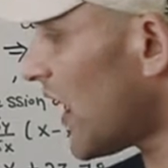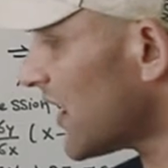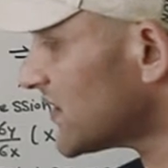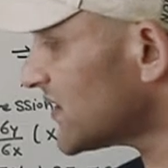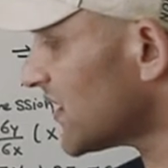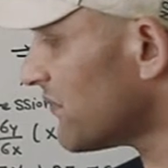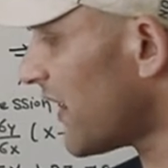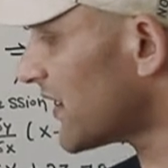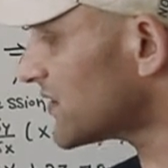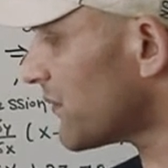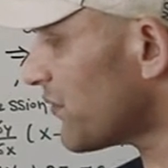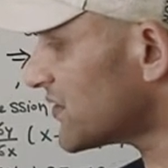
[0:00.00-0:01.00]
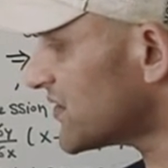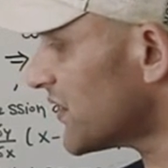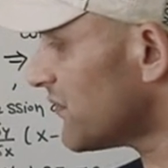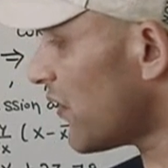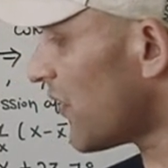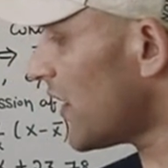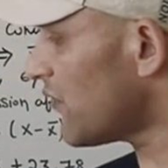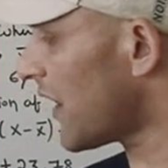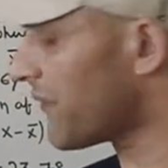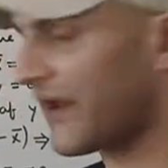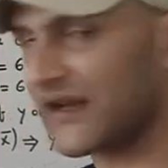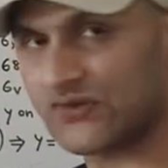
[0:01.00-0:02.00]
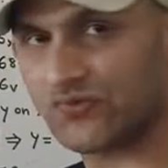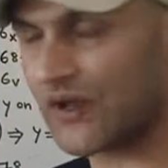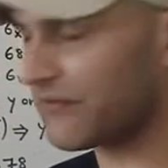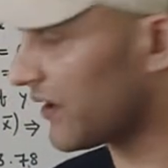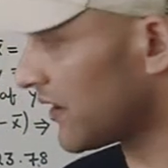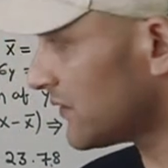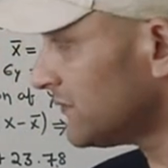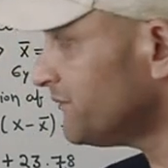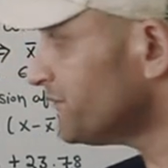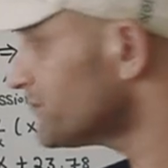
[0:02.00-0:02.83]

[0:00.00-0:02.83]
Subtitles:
r sigma x upon sigma y, y minus y bar.